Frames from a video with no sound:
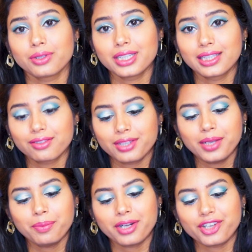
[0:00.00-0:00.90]
only
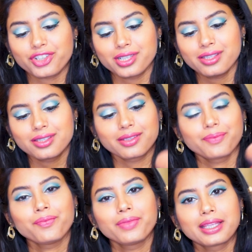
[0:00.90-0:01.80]
3 brushes.
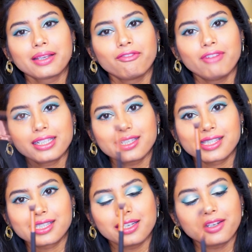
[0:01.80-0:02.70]
One
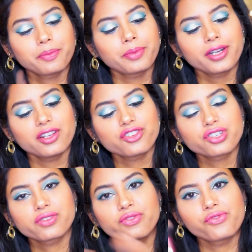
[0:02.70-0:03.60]
concealer
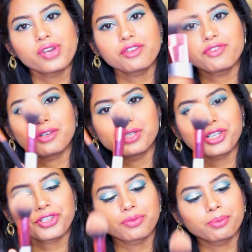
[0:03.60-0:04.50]
brush, one
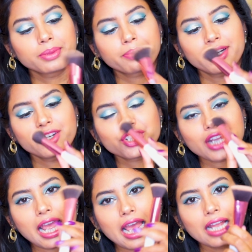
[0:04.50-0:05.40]
foundation brush,
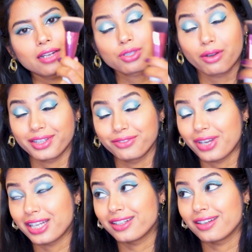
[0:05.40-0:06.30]

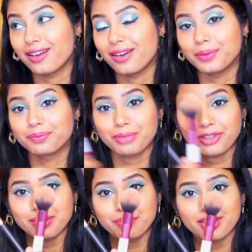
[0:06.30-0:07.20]
one
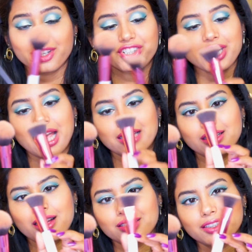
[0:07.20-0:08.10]
powder brush, and
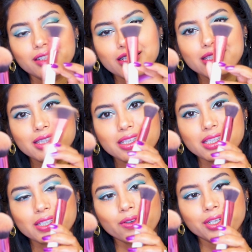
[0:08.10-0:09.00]
the other is
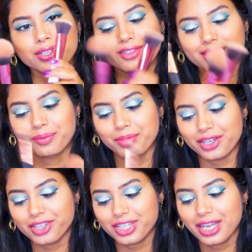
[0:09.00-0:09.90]
this contouring
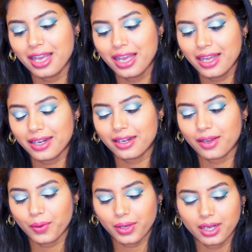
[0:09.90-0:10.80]
brush.
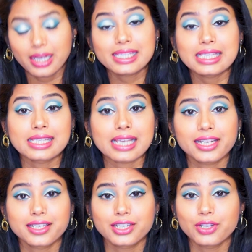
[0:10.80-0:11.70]
Now, since
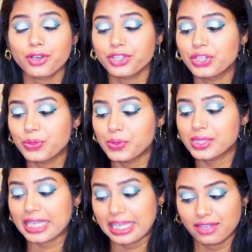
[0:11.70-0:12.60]
I did not
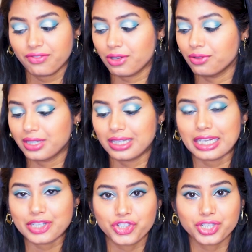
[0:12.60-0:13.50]
use any
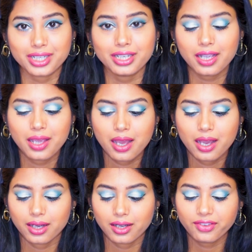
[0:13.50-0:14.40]
foundation,
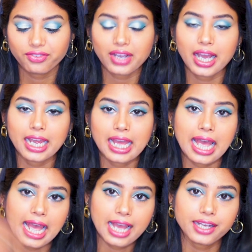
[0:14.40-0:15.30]
if I
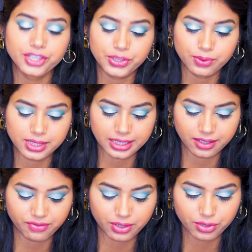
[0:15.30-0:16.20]
had used
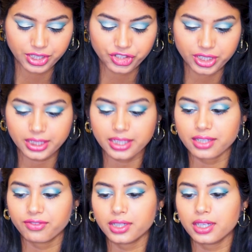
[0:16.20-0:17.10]
any foundation, then
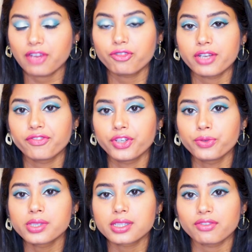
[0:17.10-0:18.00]
definitely I would have
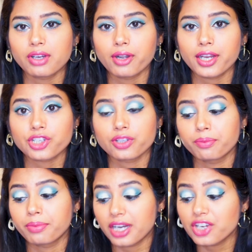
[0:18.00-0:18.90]
used a foundation
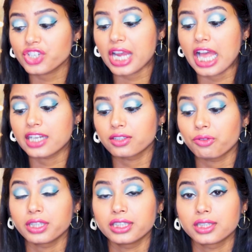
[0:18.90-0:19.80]
brush, and
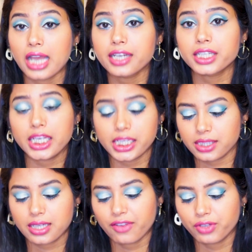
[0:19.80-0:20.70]
in that
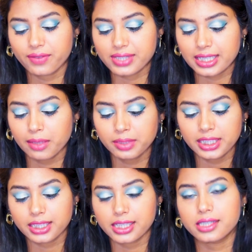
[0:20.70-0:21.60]
case, I would have skipped
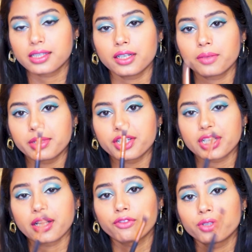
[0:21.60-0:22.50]
the concealer brush
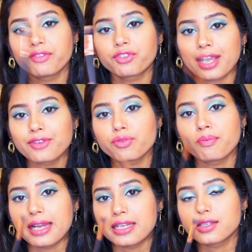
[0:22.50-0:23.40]
and I would have tried to
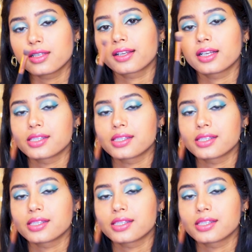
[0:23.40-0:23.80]
blend the